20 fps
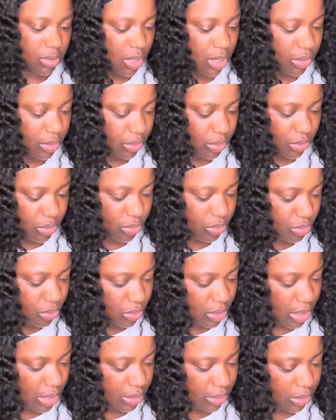I don't know who
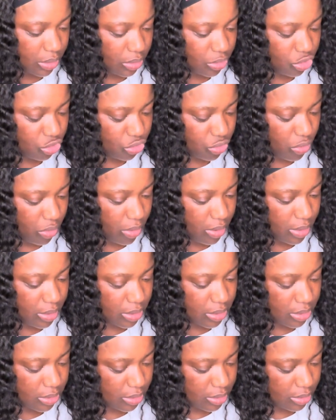got these
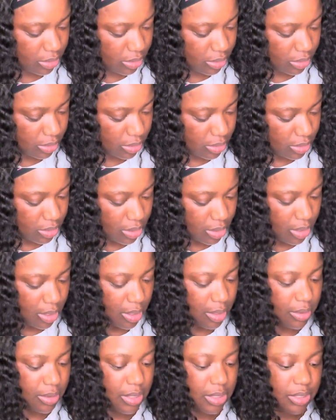shorts.
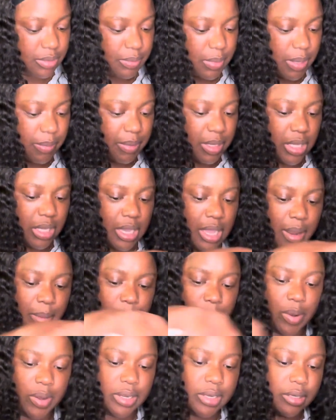This may be
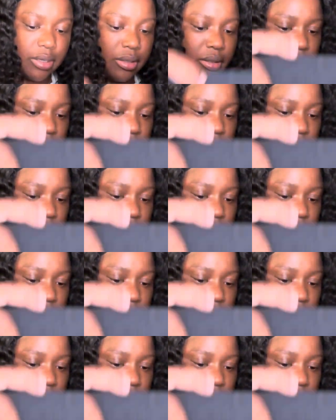Cameron.